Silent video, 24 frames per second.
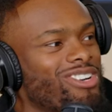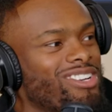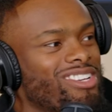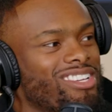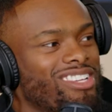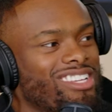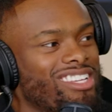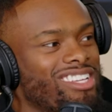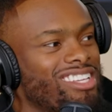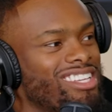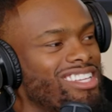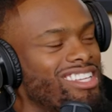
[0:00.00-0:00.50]

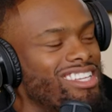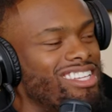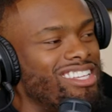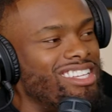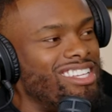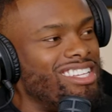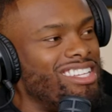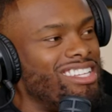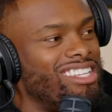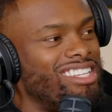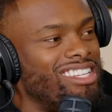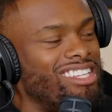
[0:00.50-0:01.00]

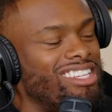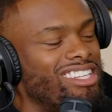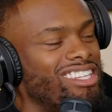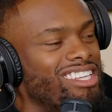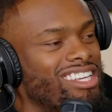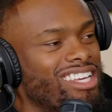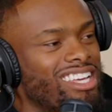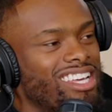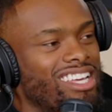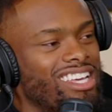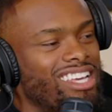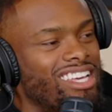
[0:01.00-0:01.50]
it
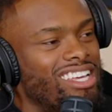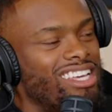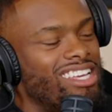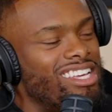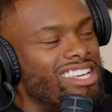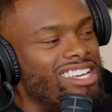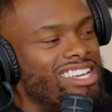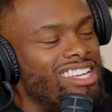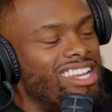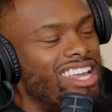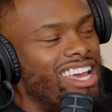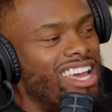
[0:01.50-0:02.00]
didn't
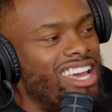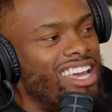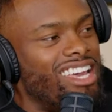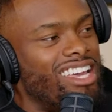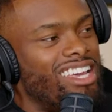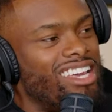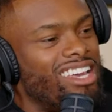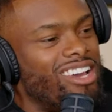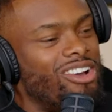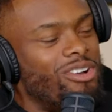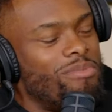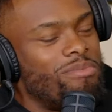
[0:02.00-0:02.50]
swing.
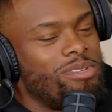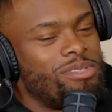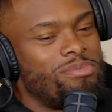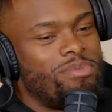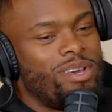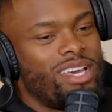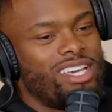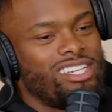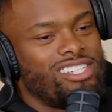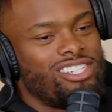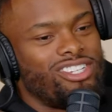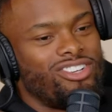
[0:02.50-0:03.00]
Man, I hope his
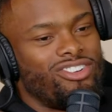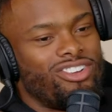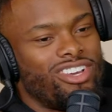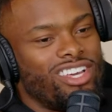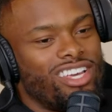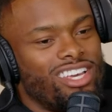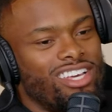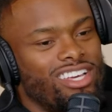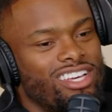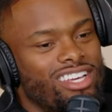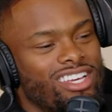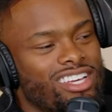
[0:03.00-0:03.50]
page don't
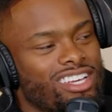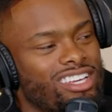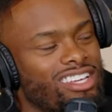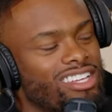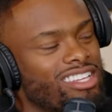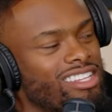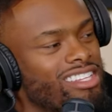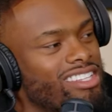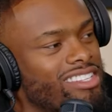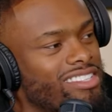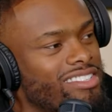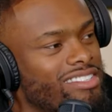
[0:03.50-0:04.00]
get.
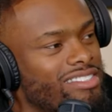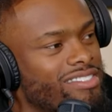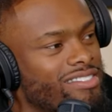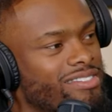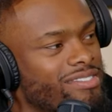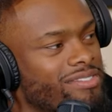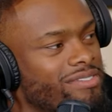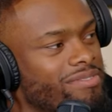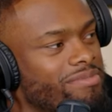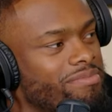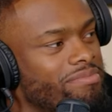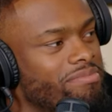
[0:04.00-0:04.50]

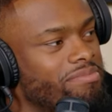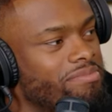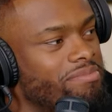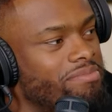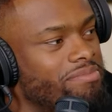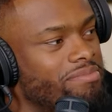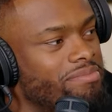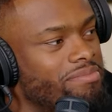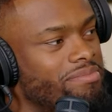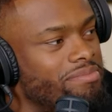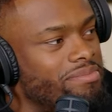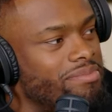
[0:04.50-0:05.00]

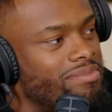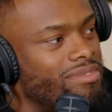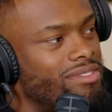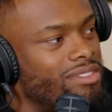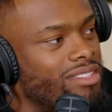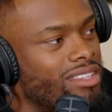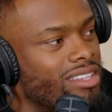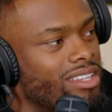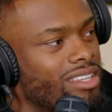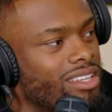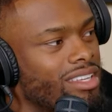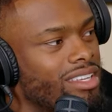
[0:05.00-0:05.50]
Yeah,
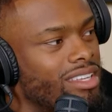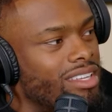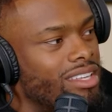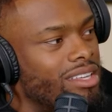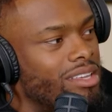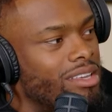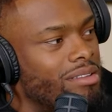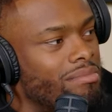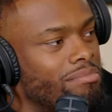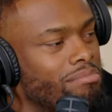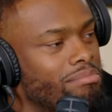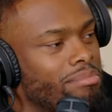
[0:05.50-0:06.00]
they want his
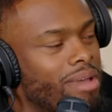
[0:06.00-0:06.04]
ass. I